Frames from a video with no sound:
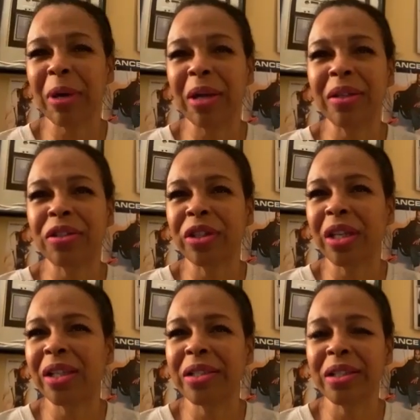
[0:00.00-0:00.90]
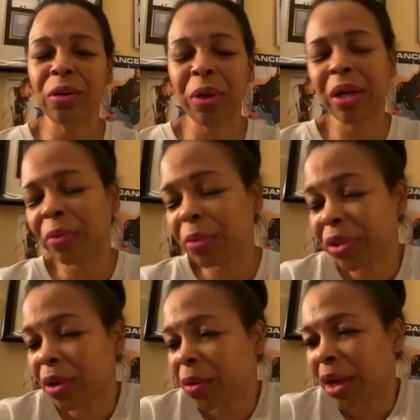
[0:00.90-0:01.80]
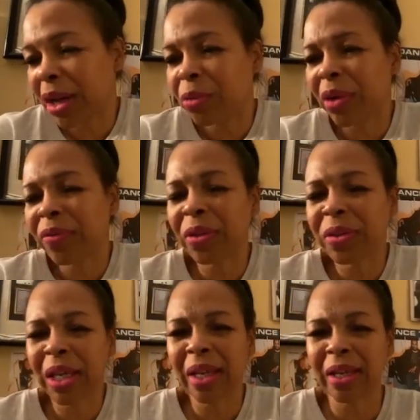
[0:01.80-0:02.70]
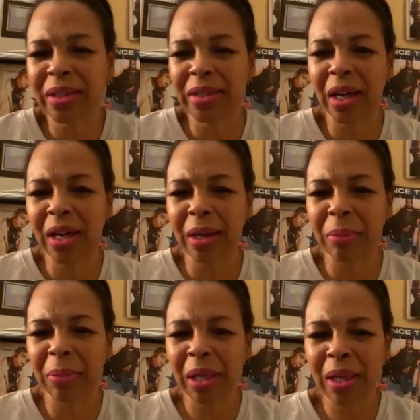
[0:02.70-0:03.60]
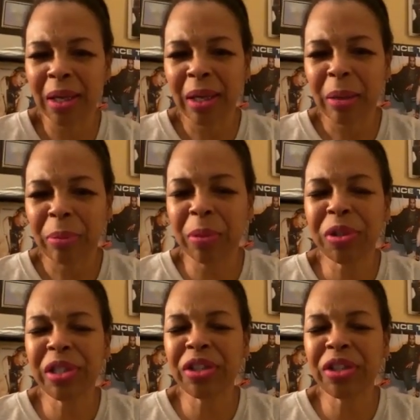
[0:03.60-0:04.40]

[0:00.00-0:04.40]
about his jealousy or whatever was going on in Raphael's head at the time. But it was